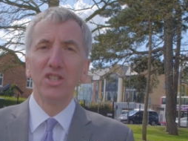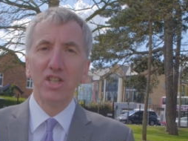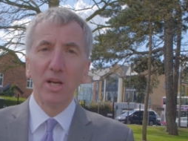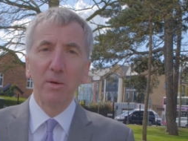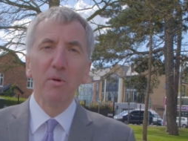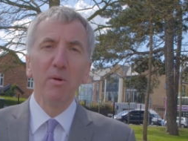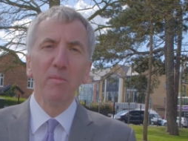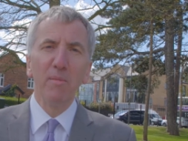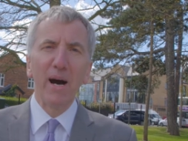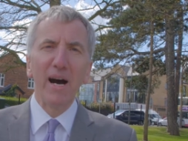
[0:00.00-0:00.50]

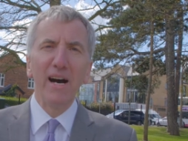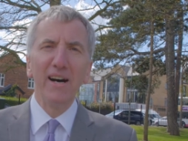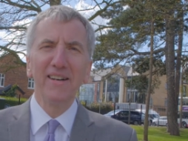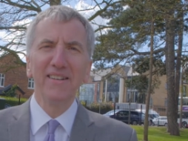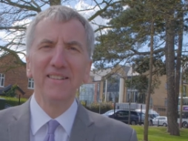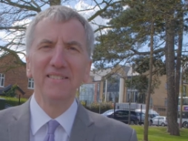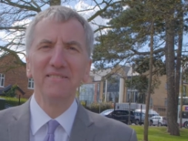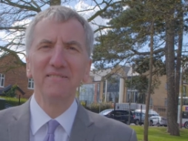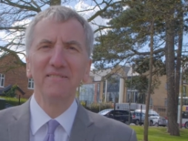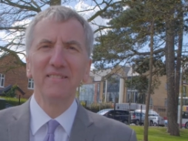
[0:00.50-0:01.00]

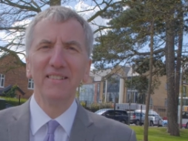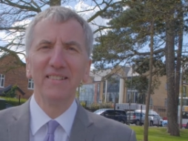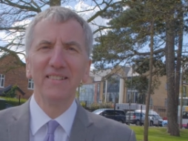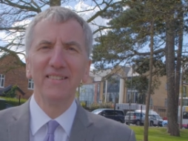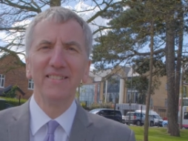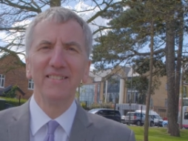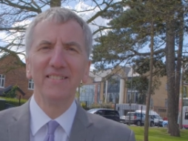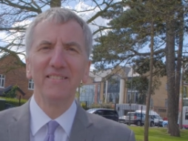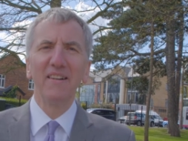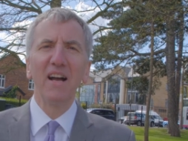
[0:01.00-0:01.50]
Maha,
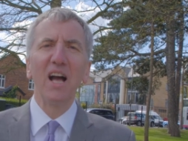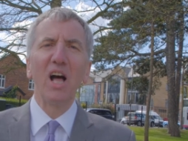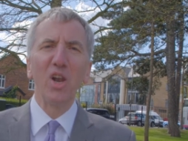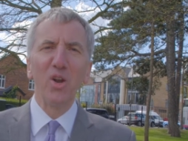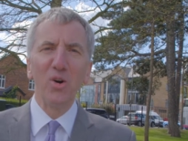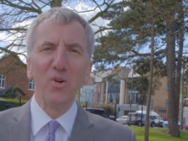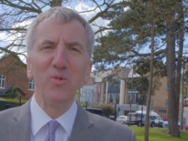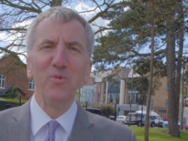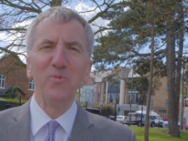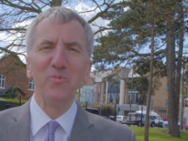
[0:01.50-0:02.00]

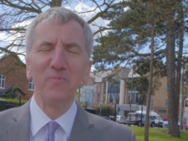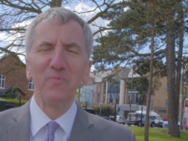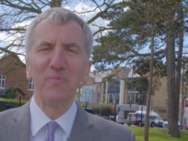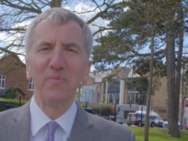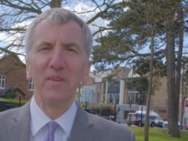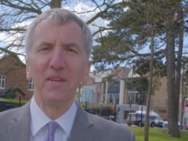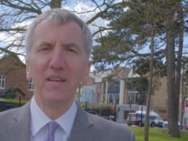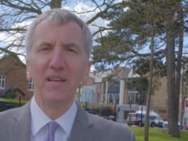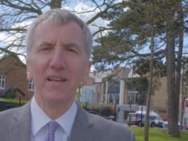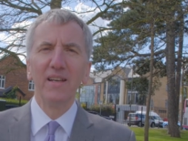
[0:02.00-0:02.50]
Hello.
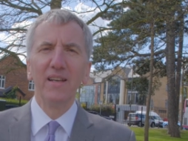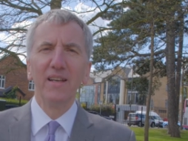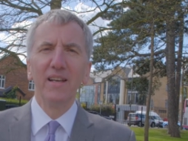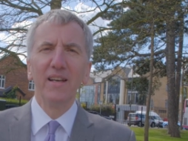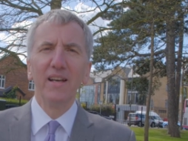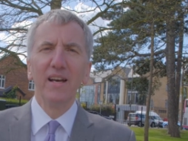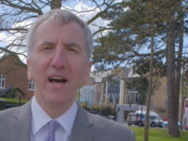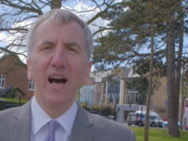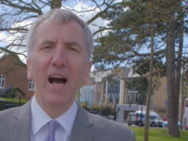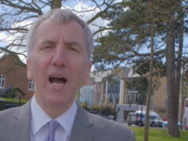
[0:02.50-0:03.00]

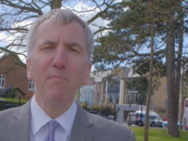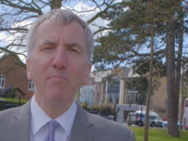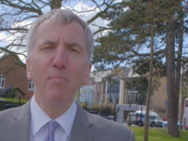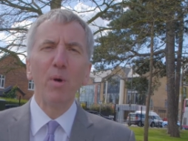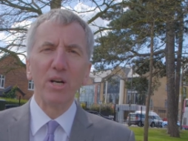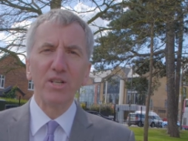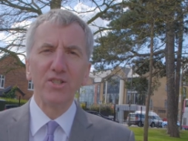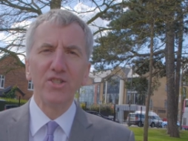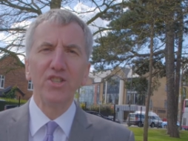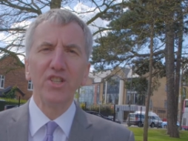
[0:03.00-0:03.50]
I'm
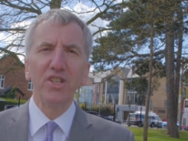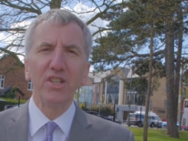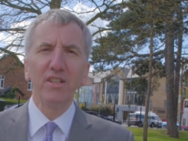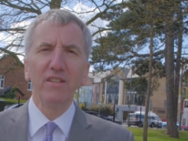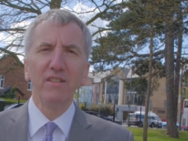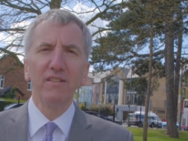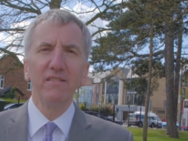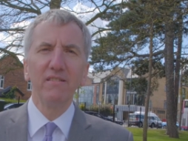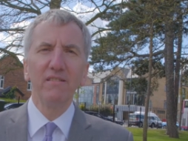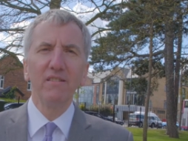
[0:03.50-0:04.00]
Martin
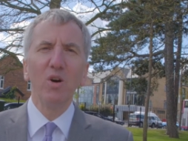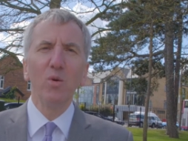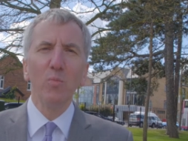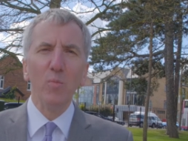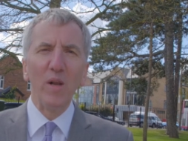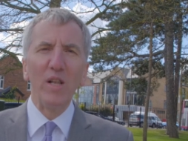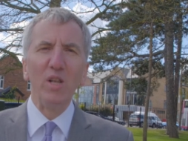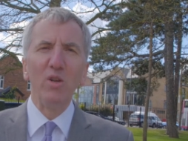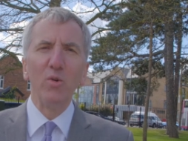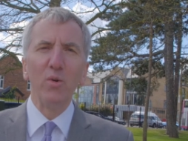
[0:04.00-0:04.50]

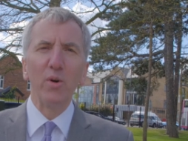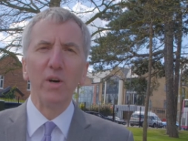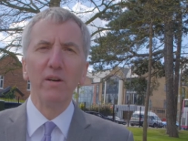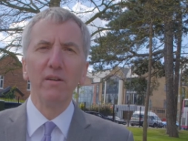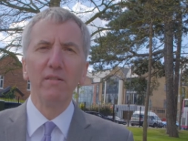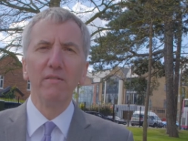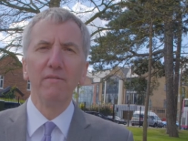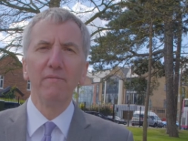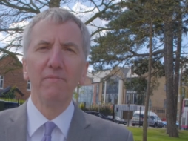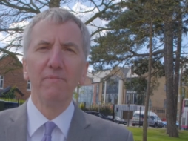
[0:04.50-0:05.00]
O'Millior.
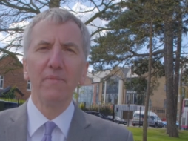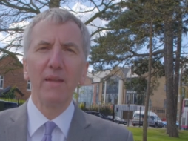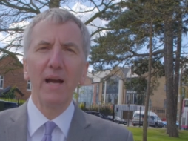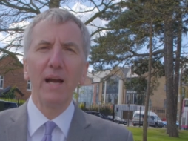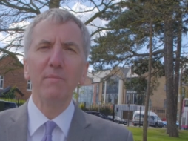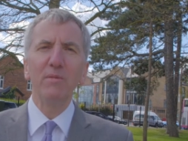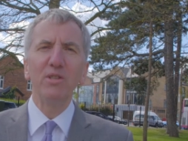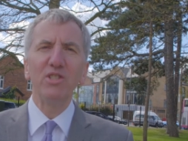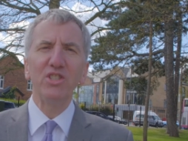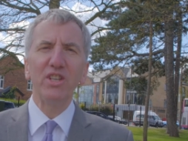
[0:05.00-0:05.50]

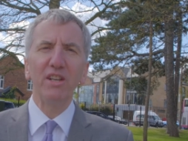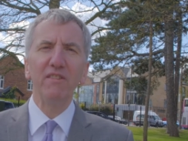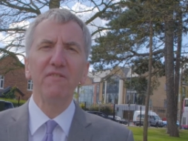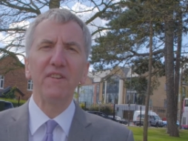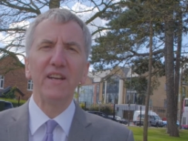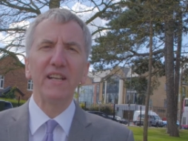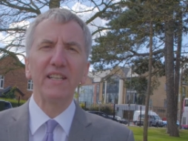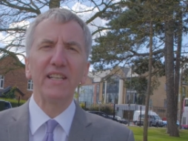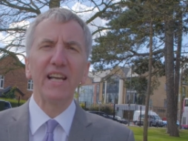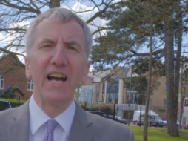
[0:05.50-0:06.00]
I'm the Sinn
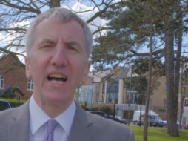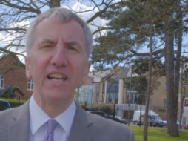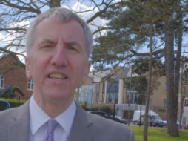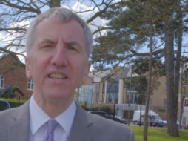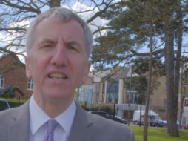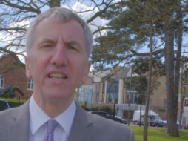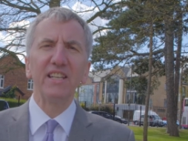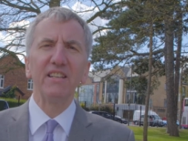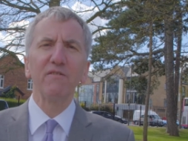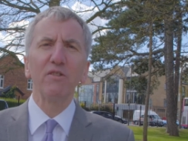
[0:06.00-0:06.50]
Féin
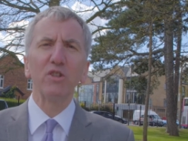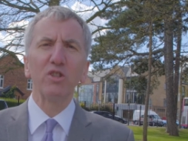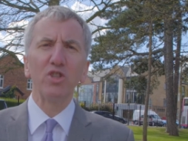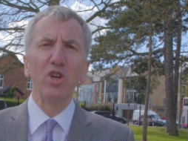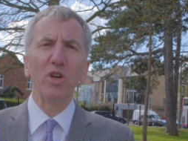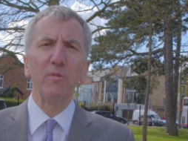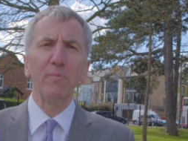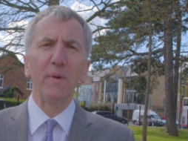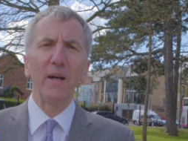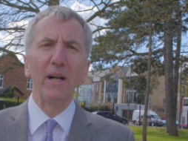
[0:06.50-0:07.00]
candidate for
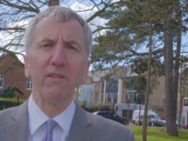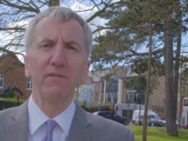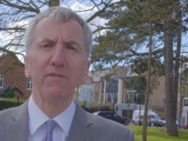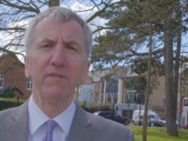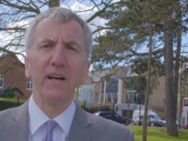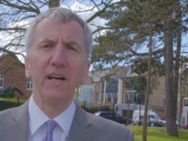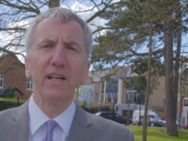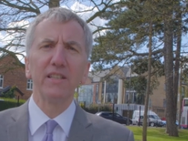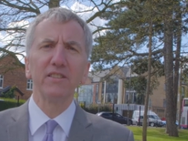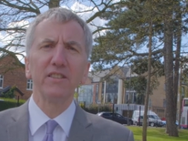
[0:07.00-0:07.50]
South
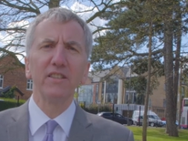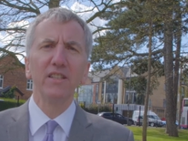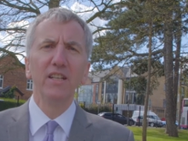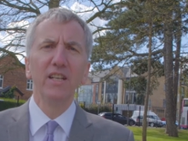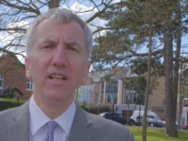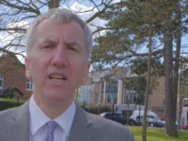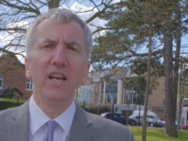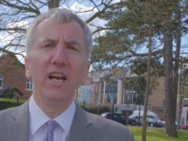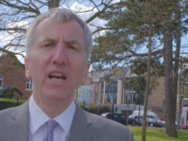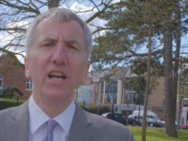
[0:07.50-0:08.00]
Belfast
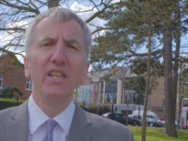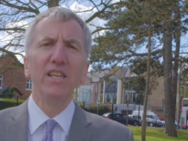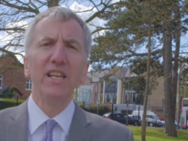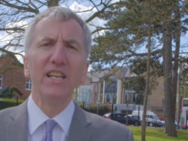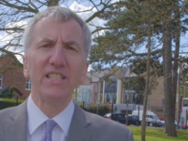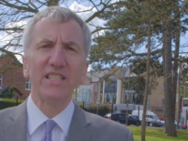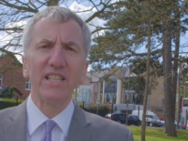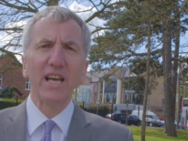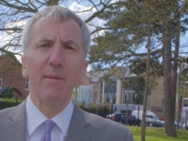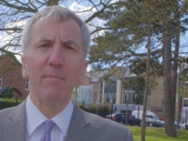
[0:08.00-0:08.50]
in the
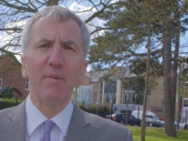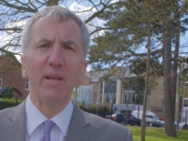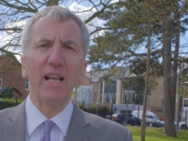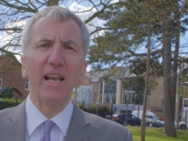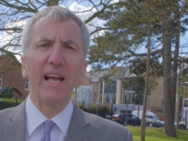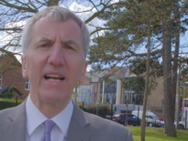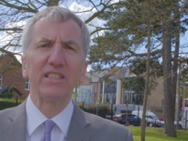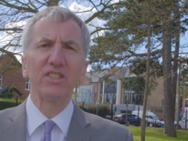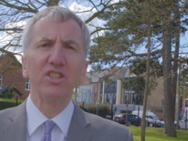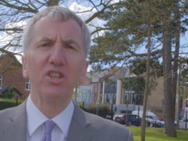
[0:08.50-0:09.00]
Assembly
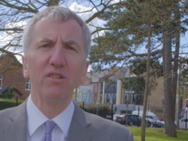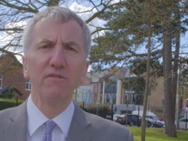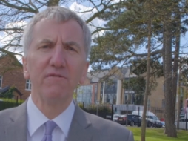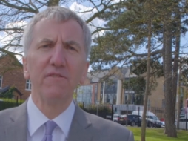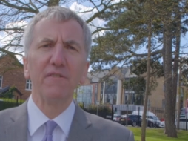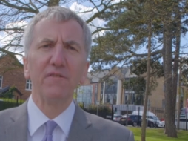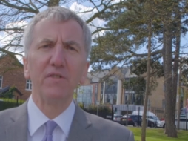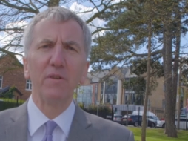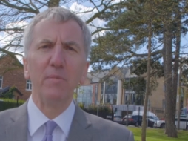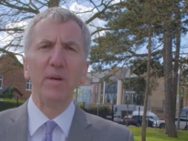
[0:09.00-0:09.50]
election on
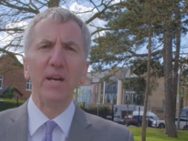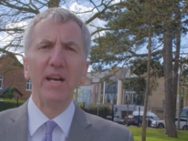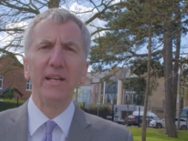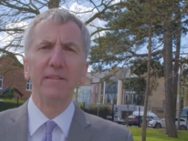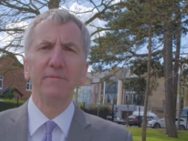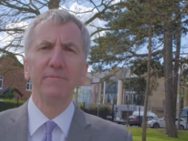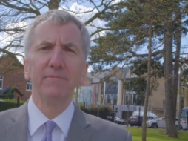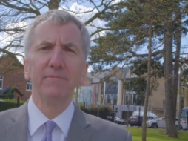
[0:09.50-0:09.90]
5th May.